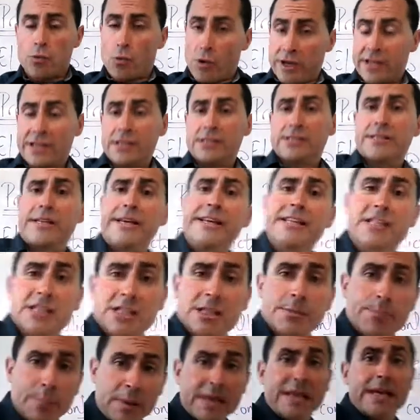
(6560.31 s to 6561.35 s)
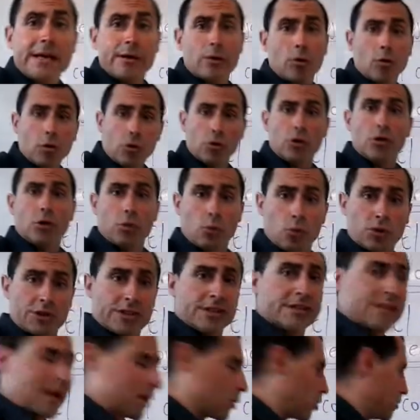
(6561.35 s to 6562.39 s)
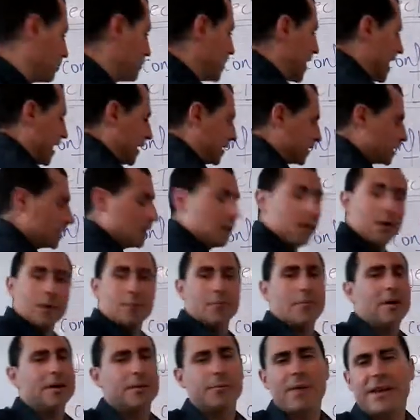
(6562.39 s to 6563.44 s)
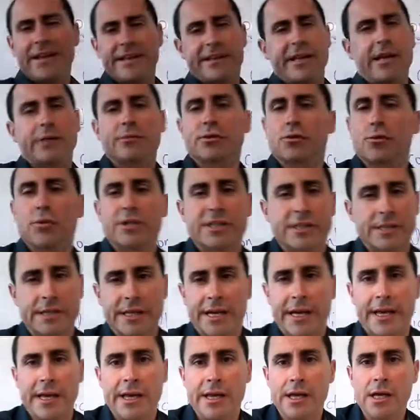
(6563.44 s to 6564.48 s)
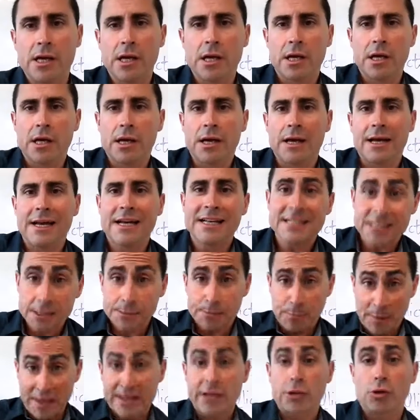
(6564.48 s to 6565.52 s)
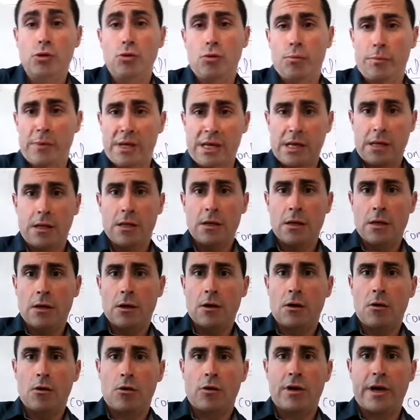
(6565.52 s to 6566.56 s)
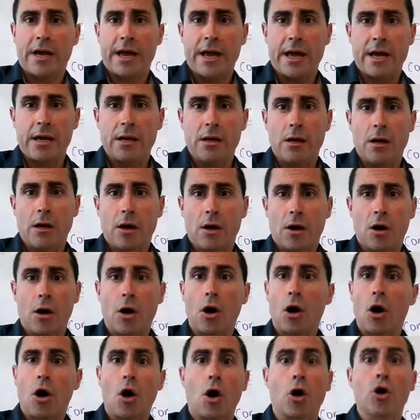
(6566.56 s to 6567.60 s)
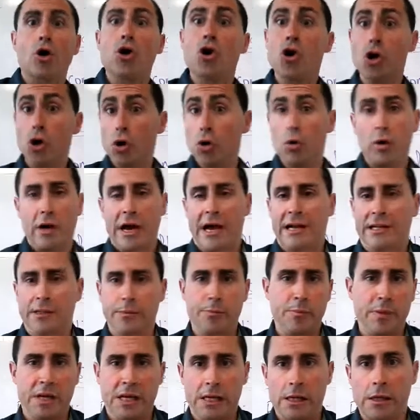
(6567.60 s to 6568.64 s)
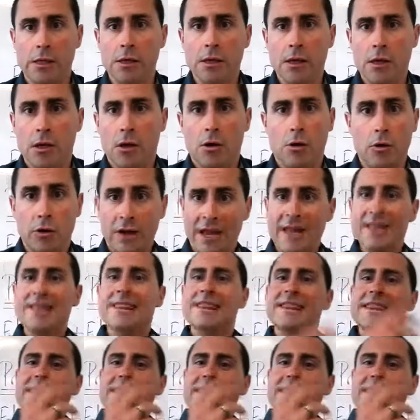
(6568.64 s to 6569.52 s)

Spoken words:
We can say speak only, which is a command, but many times we say, speak to me, okay? Or look at me, okay?